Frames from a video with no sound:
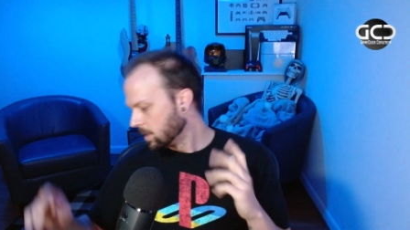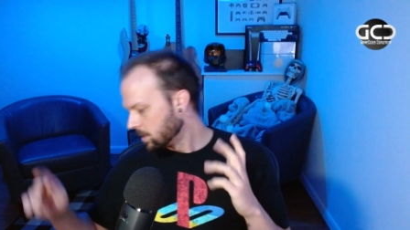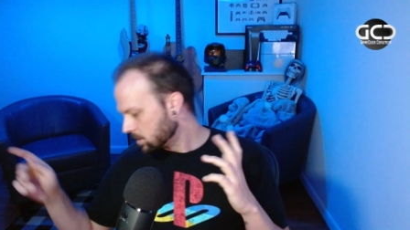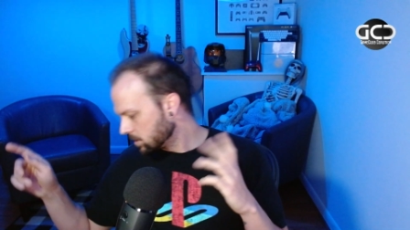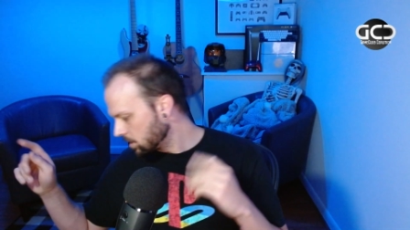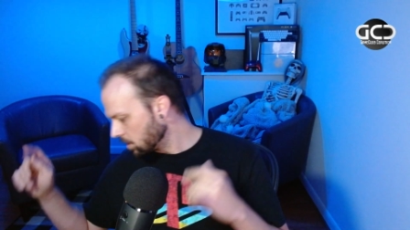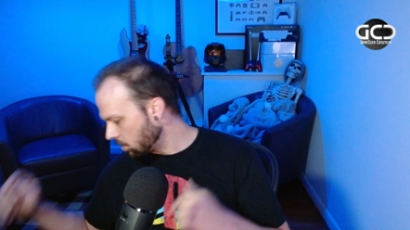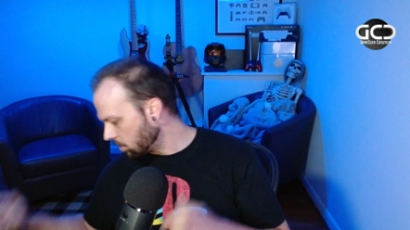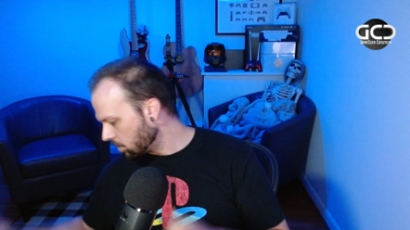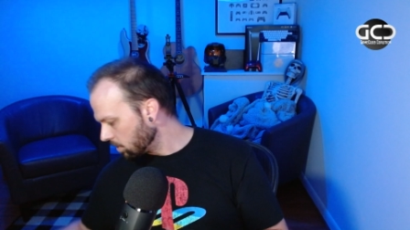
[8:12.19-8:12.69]

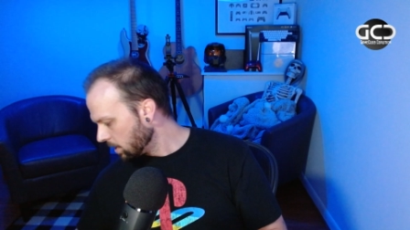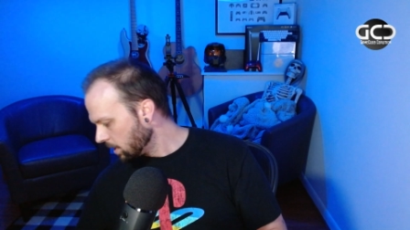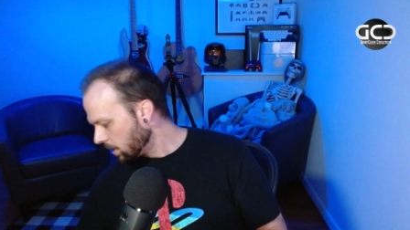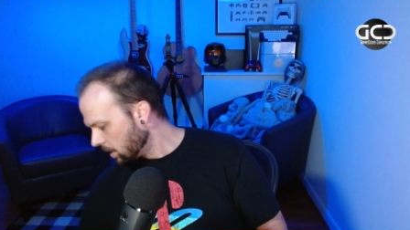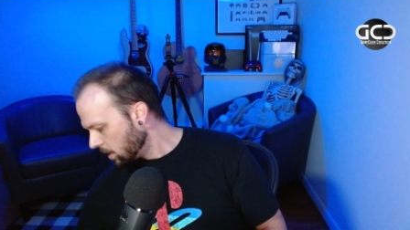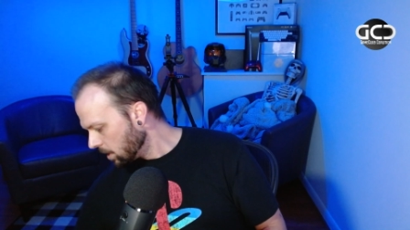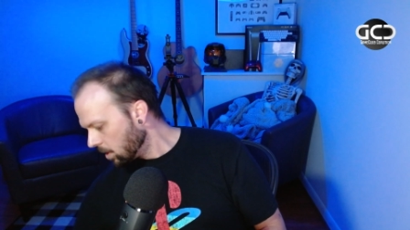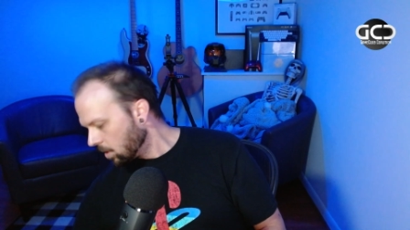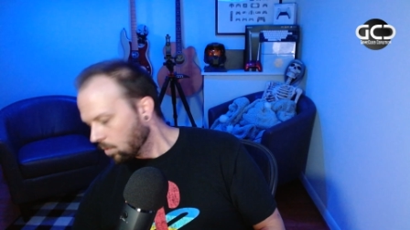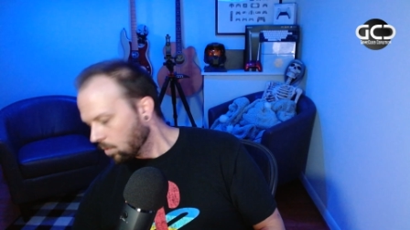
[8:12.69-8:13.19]
So
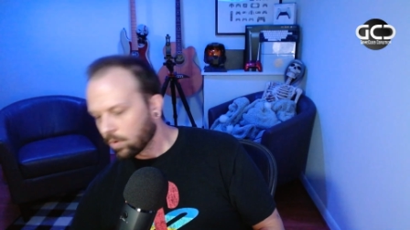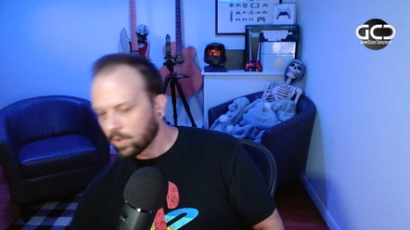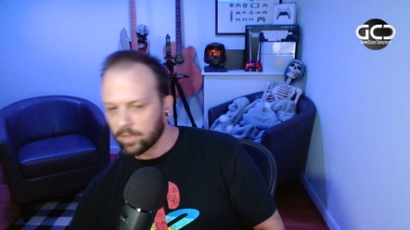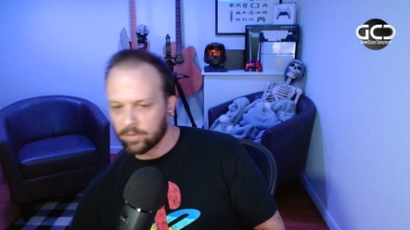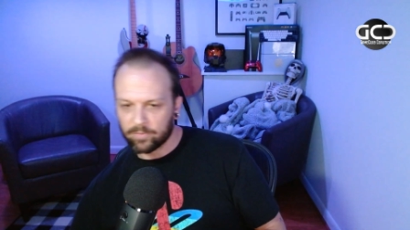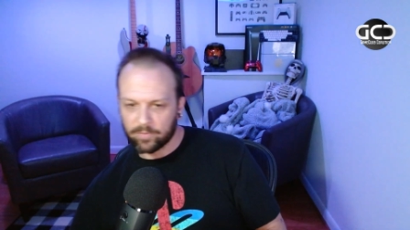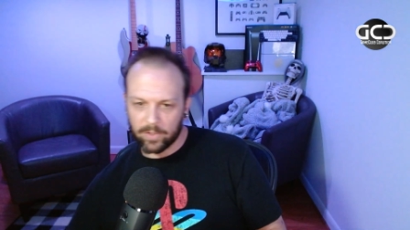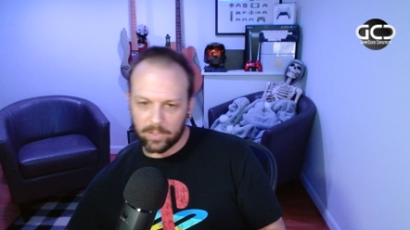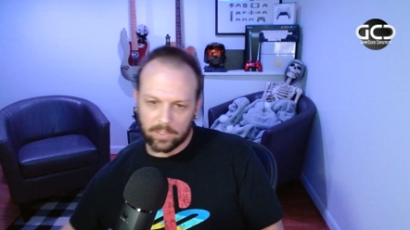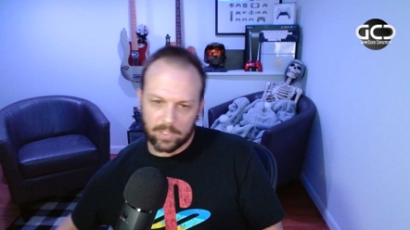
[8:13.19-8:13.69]
one of
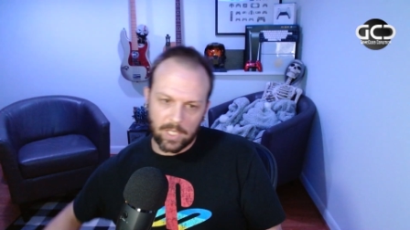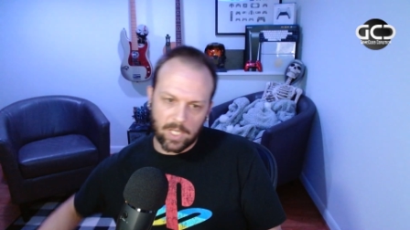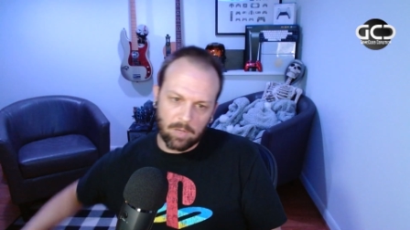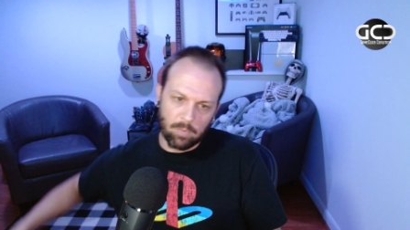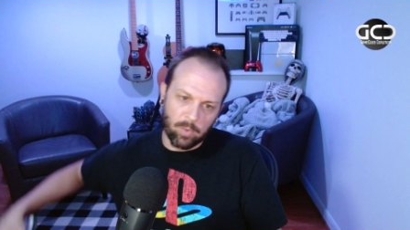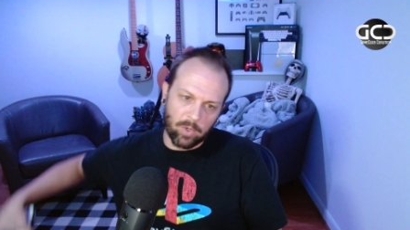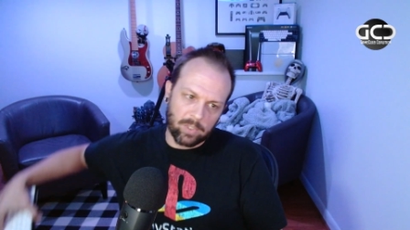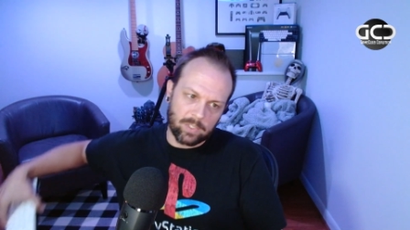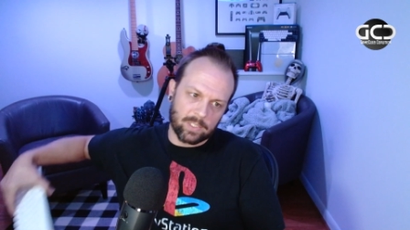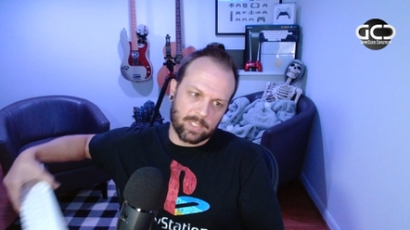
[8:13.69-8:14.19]
the first
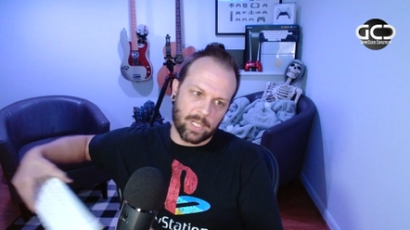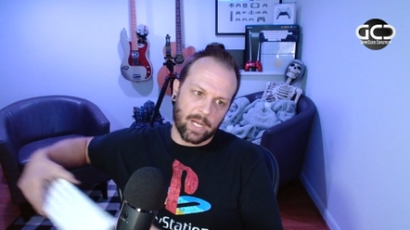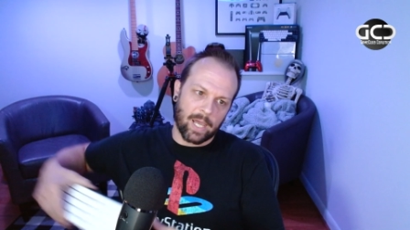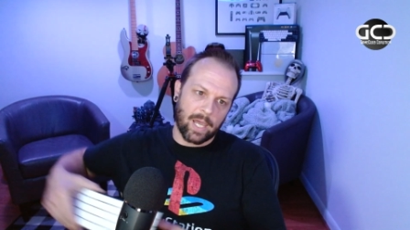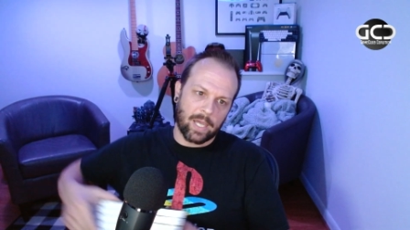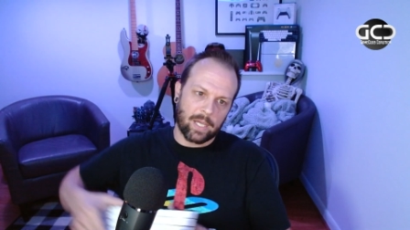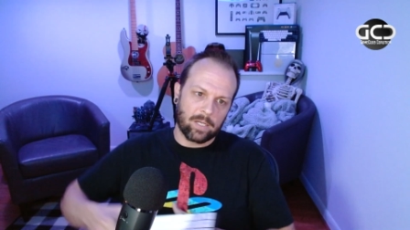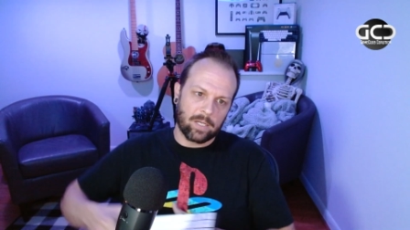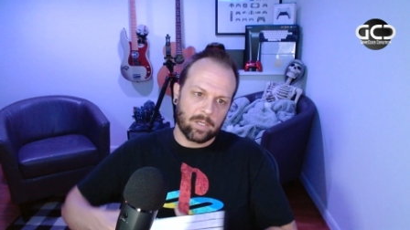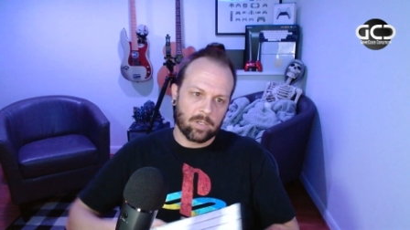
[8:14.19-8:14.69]
keyboards that
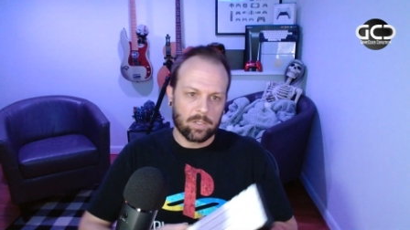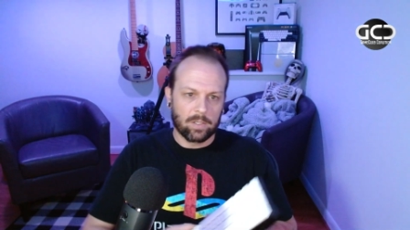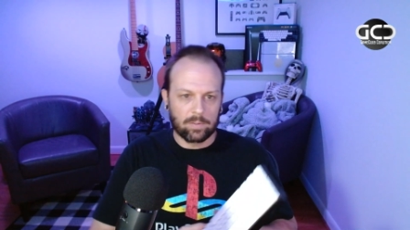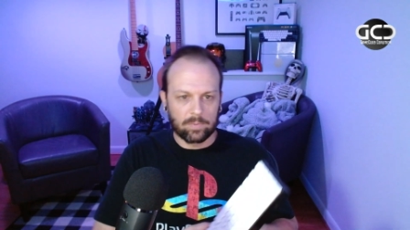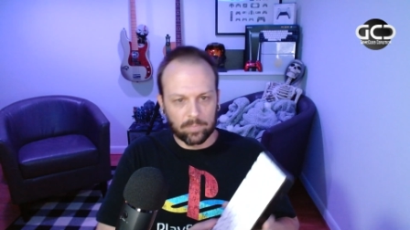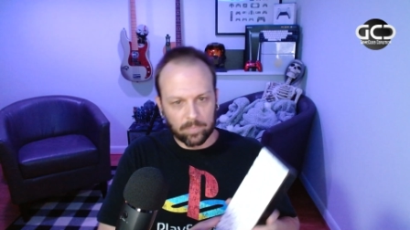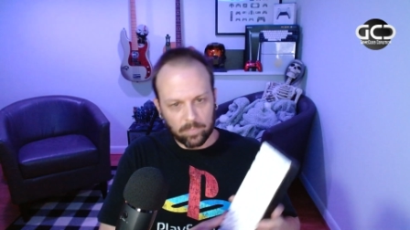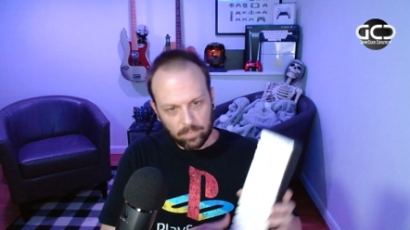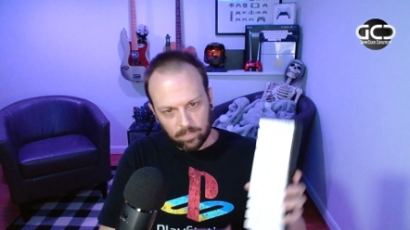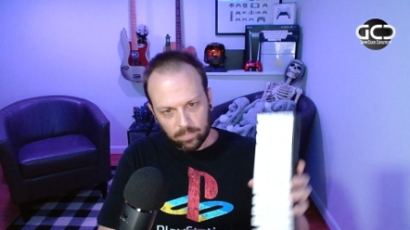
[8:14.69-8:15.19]
I
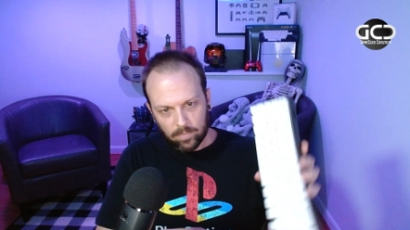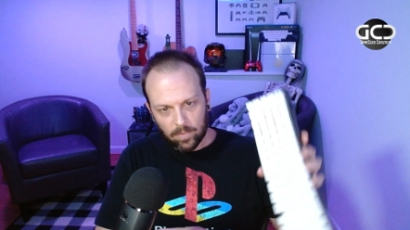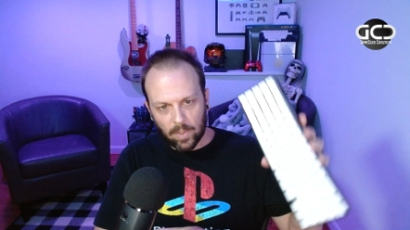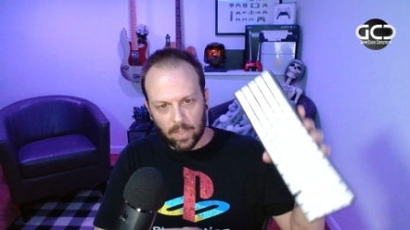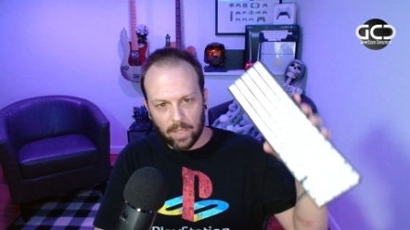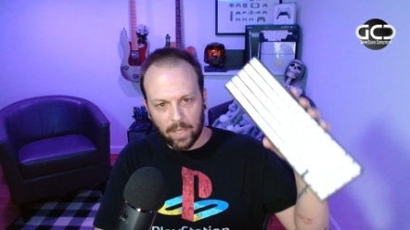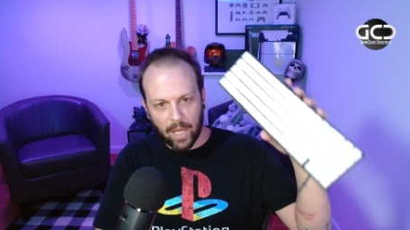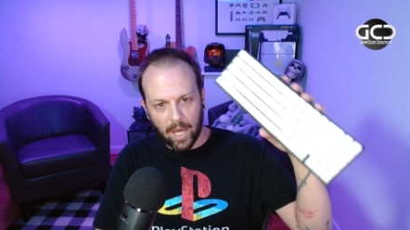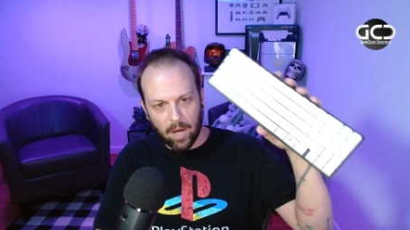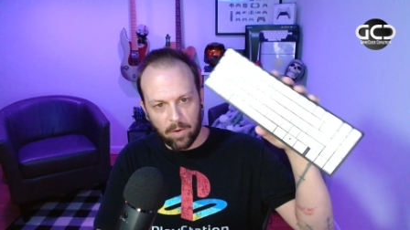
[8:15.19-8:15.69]

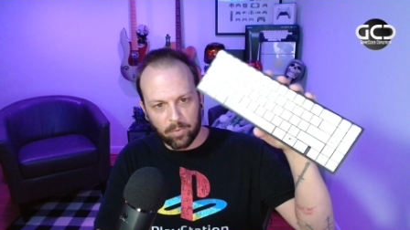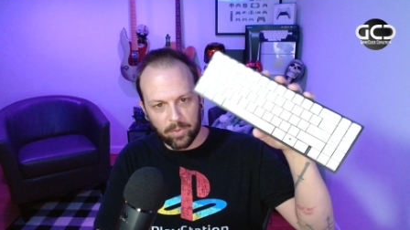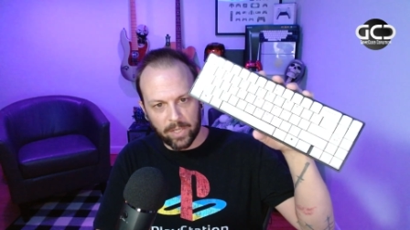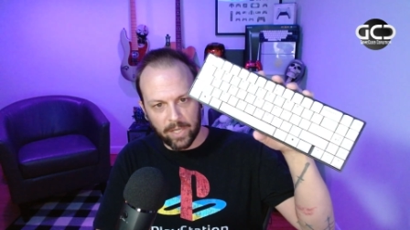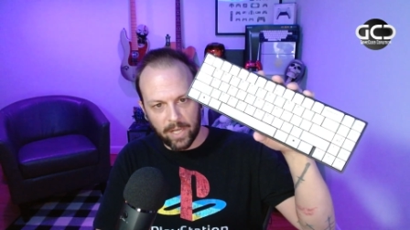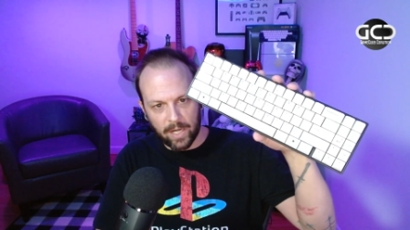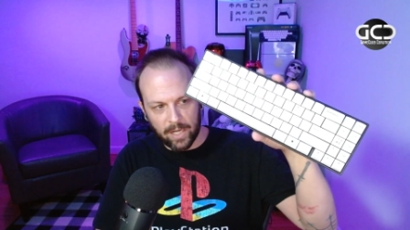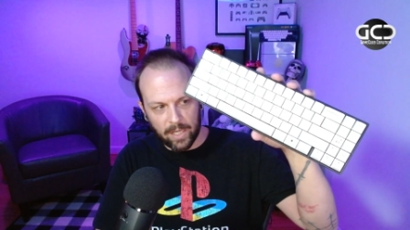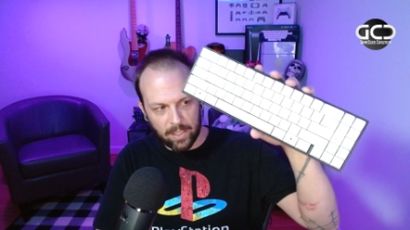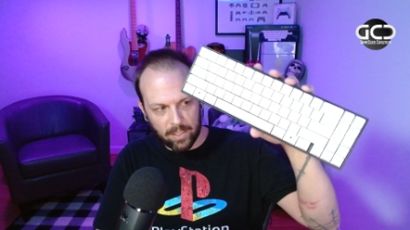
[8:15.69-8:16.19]
got when
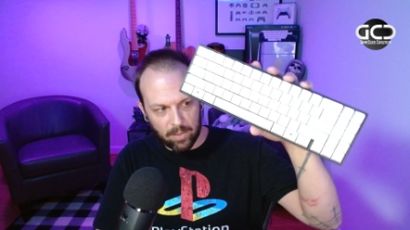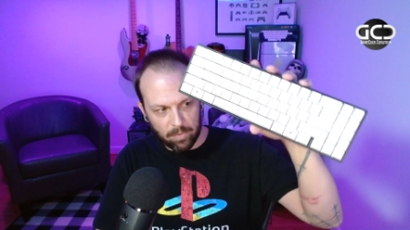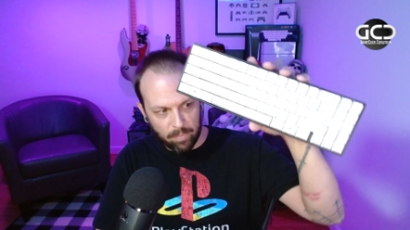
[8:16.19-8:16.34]
getting into the